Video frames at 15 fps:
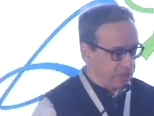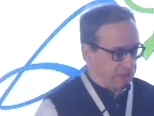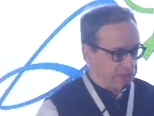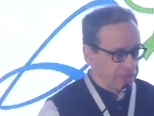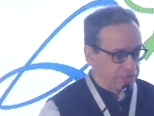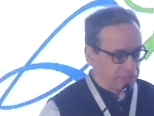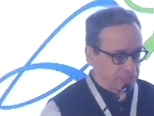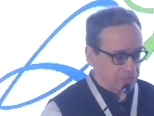
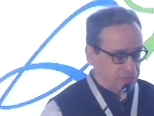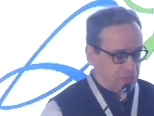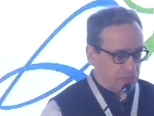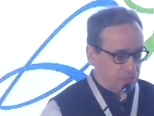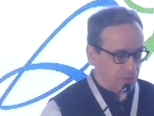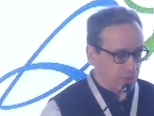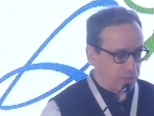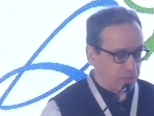on um,
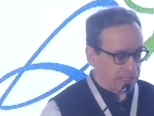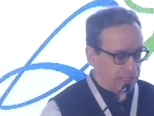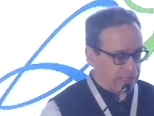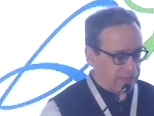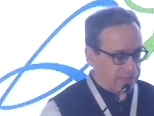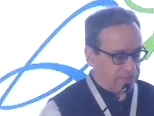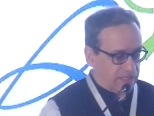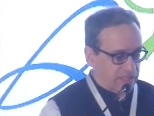
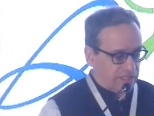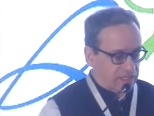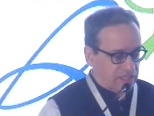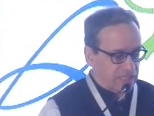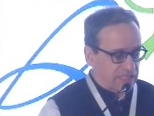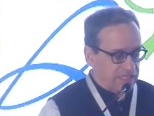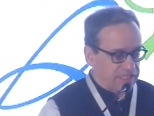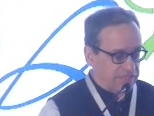mobile
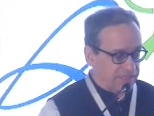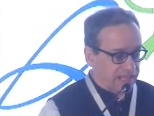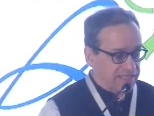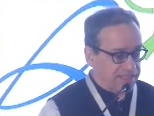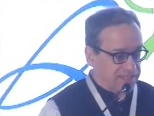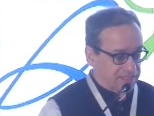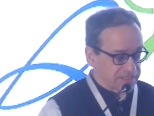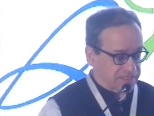
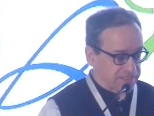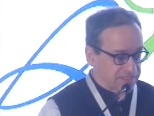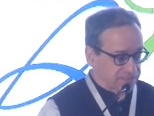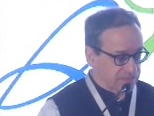devices.